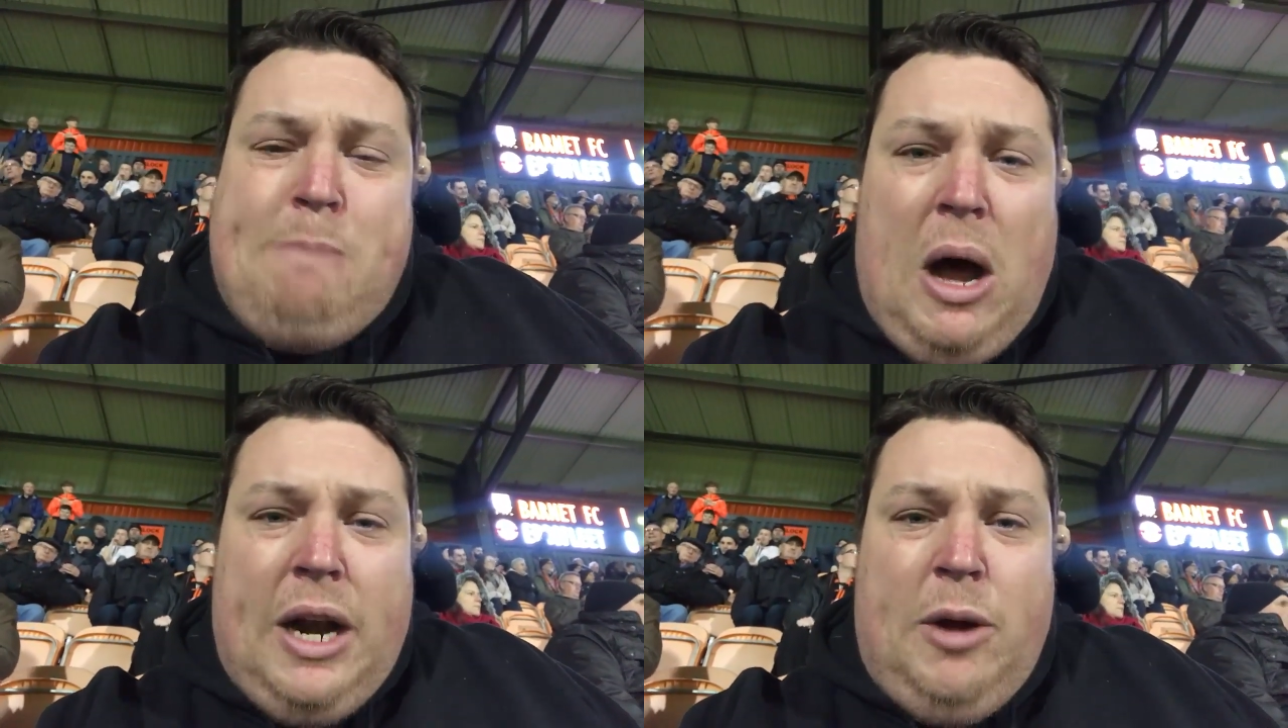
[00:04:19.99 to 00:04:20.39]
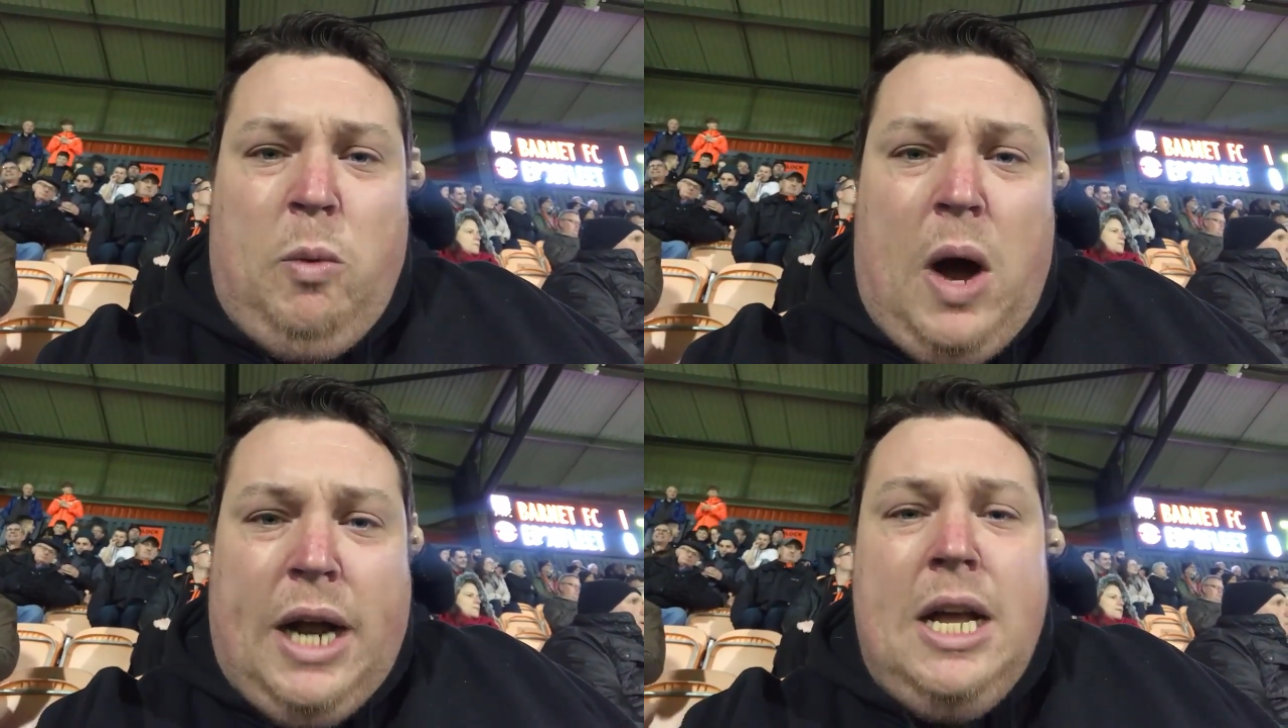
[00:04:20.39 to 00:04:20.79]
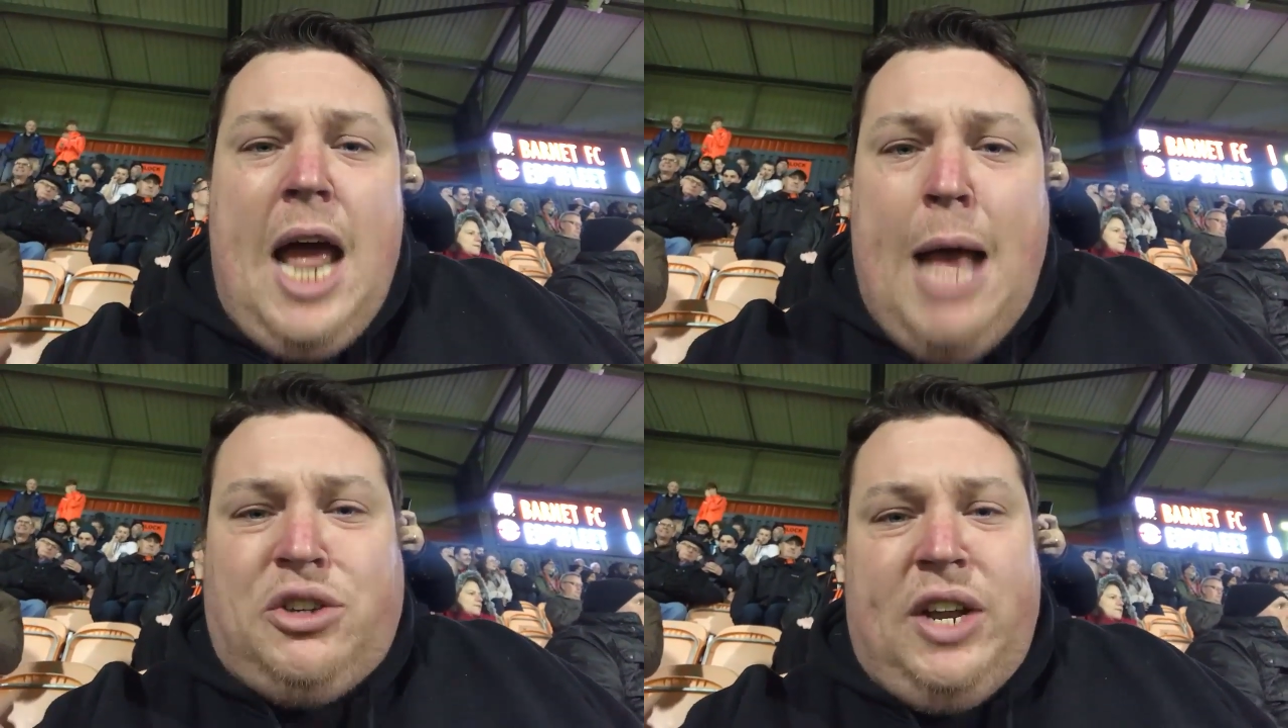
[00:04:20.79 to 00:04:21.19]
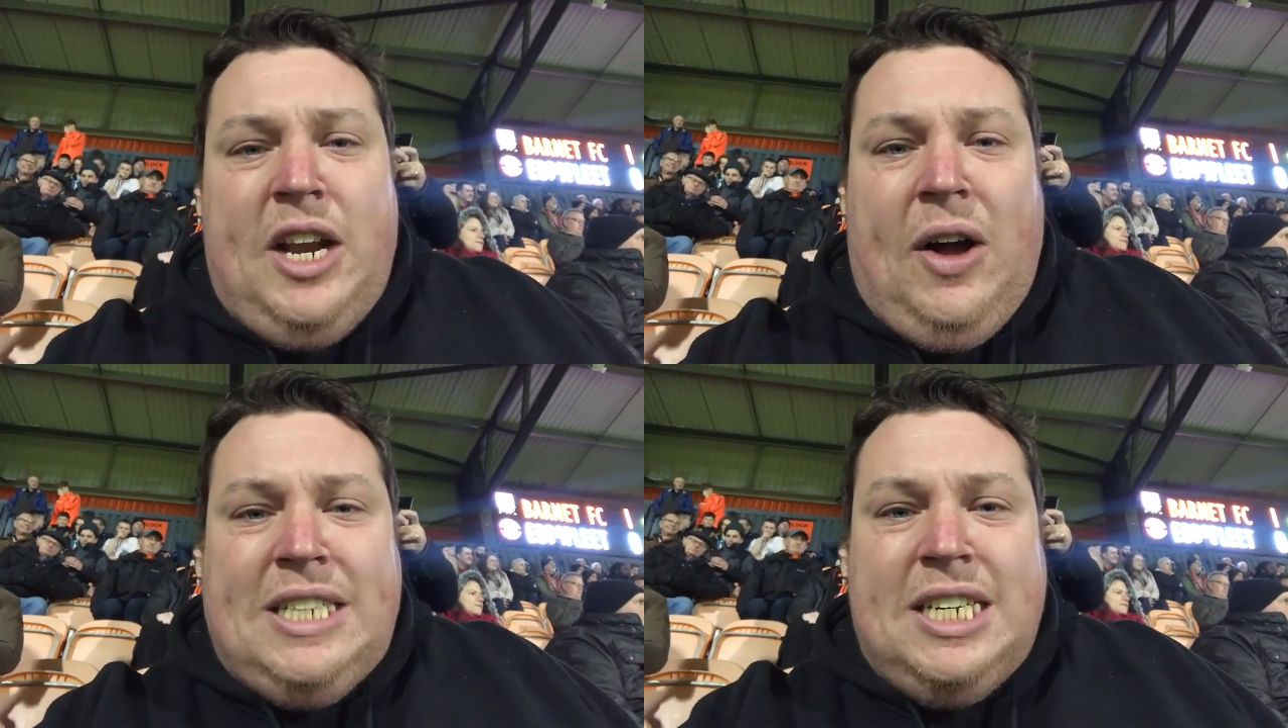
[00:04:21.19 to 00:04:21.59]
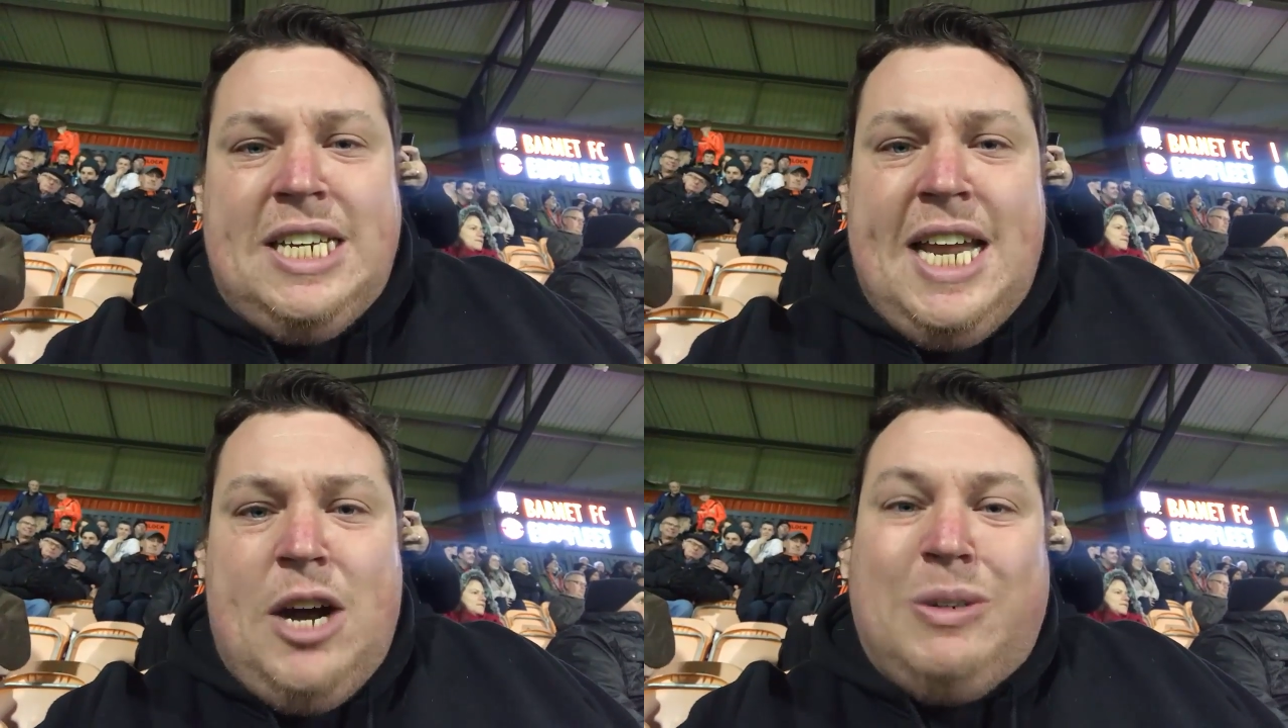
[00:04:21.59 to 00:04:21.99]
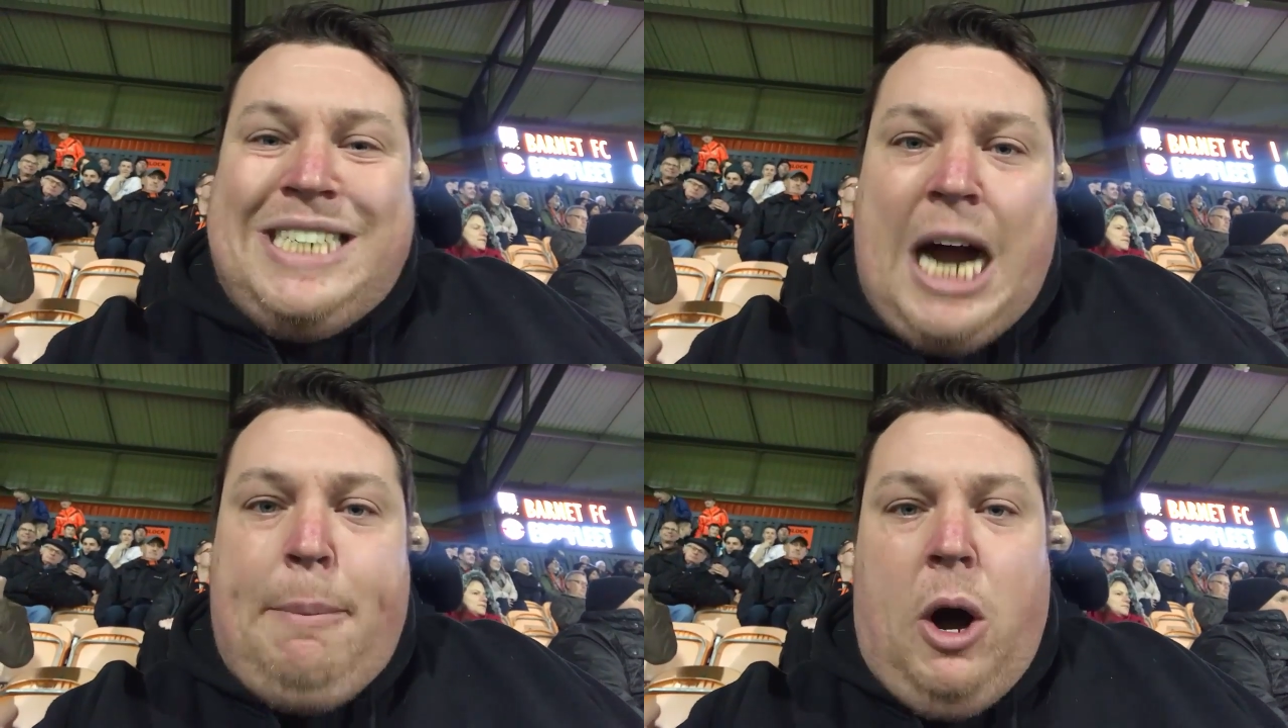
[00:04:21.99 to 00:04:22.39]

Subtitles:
Barnet 1, Ebbsfleet United 0. Come